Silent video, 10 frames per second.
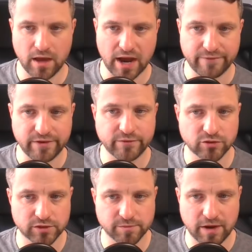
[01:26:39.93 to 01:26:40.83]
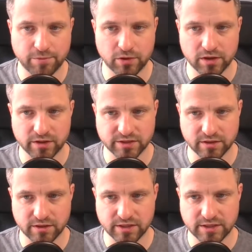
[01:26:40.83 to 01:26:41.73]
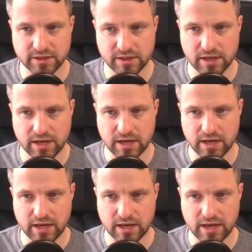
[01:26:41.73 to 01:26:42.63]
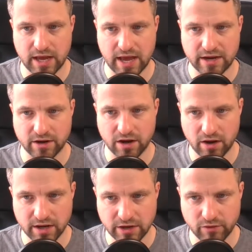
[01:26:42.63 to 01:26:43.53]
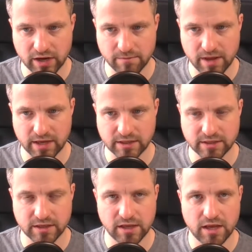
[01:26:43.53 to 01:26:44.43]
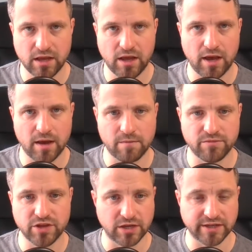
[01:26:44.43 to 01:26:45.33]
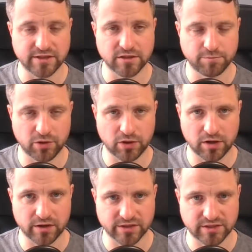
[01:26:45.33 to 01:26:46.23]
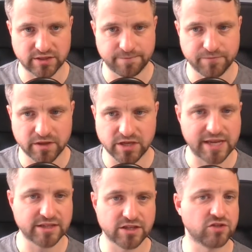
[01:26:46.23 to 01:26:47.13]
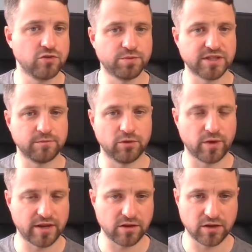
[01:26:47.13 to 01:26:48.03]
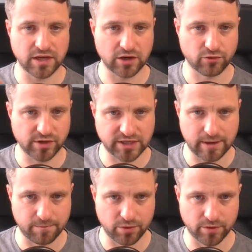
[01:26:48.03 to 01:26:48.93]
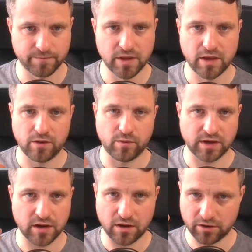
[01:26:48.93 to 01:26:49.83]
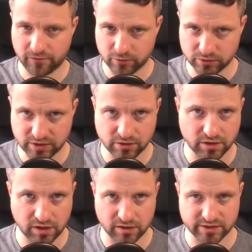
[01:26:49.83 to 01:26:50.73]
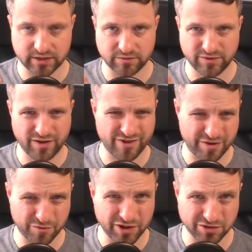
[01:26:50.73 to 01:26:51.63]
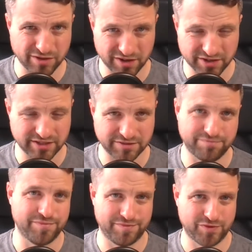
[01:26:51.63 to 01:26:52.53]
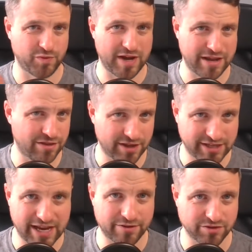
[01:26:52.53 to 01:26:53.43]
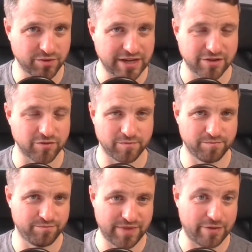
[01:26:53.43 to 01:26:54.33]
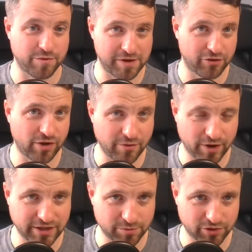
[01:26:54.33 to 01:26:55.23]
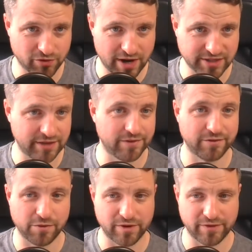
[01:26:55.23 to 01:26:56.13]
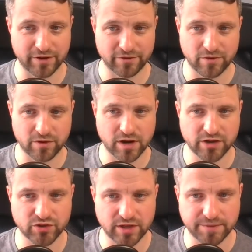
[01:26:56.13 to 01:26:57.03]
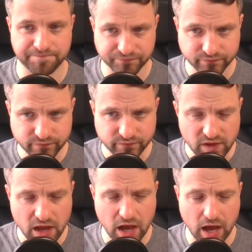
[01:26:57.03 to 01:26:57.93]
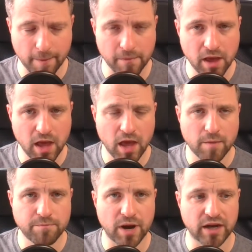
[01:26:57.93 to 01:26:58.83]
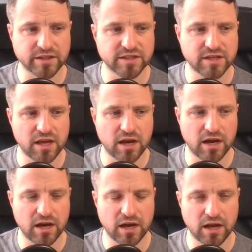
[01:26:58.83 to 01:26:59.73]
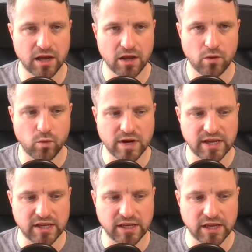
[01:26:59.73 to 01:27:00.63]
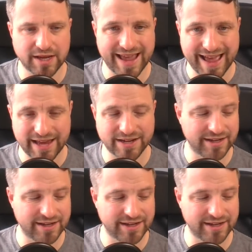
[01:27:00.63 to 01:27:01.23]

I haven't even talked about podcast guys, uh, and I highly recommend um, that you listen to podcasts. So here's a super simple way that you can increase your input. We can't afford to do classes, and we don't really want to do classes 20, 30 hours a week. It would that would be a great way to progress, even if we were living in a foreign country. Um, but uh, we can